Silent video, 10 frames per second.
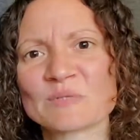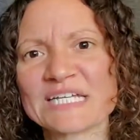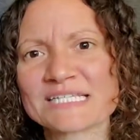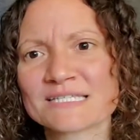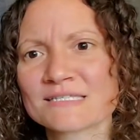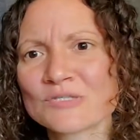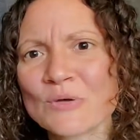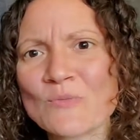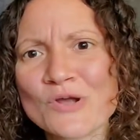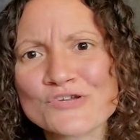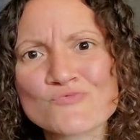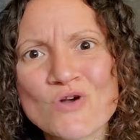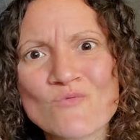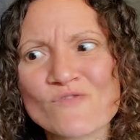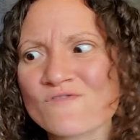places, so I wonder
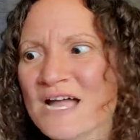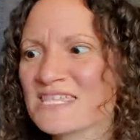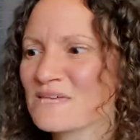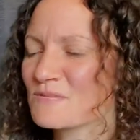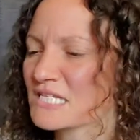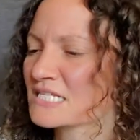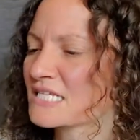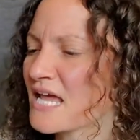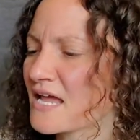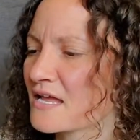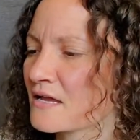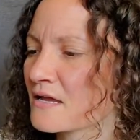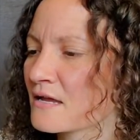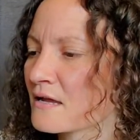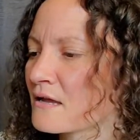where we'll find them today.
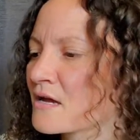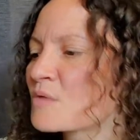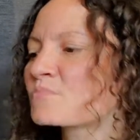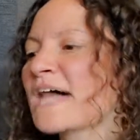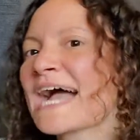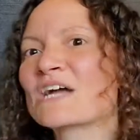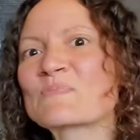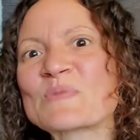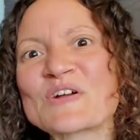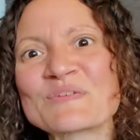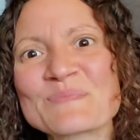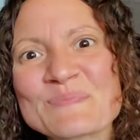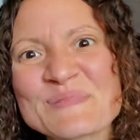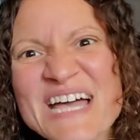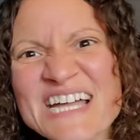Blackbird,
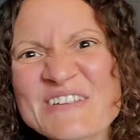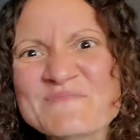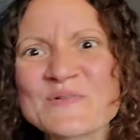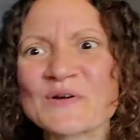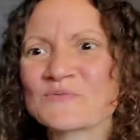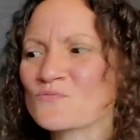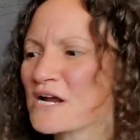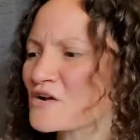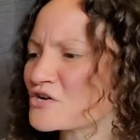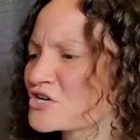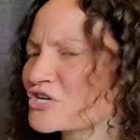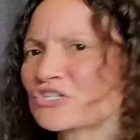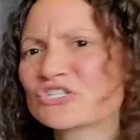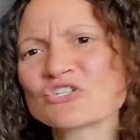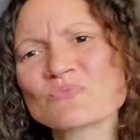where
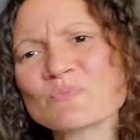could you